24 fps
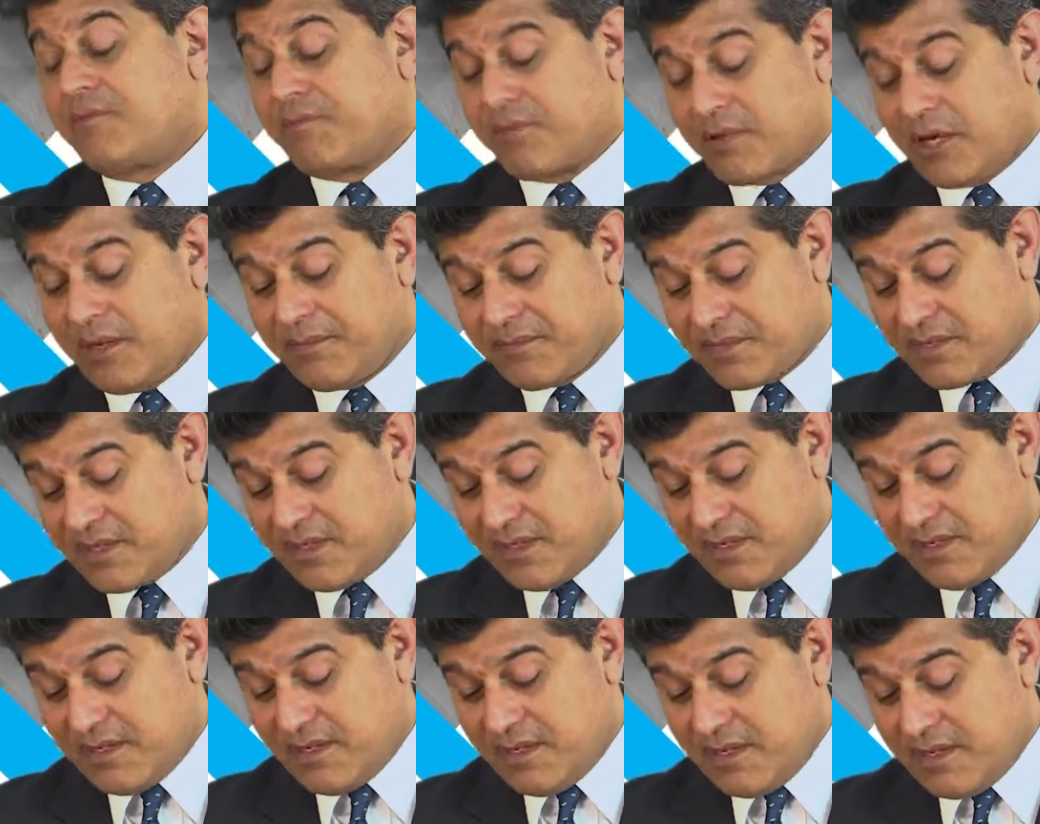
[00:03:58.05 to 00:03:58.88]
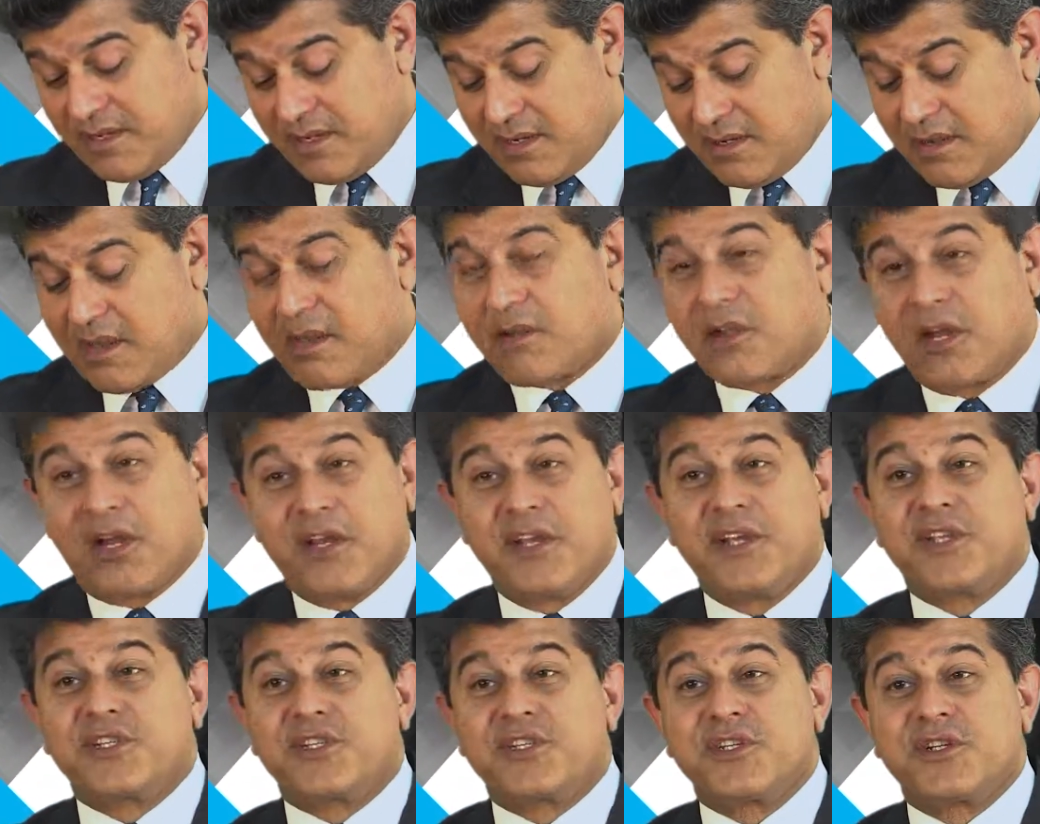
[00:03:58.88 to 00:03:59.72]
prompt
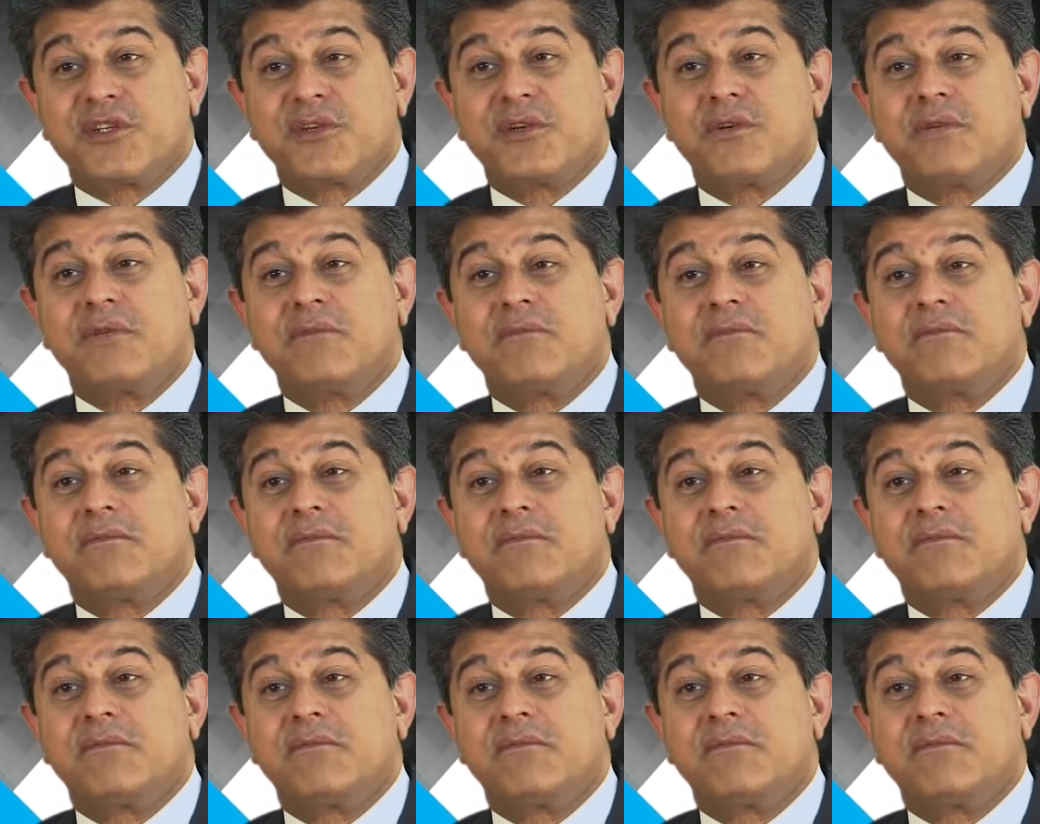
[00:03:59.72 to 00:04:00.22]
colleagues to,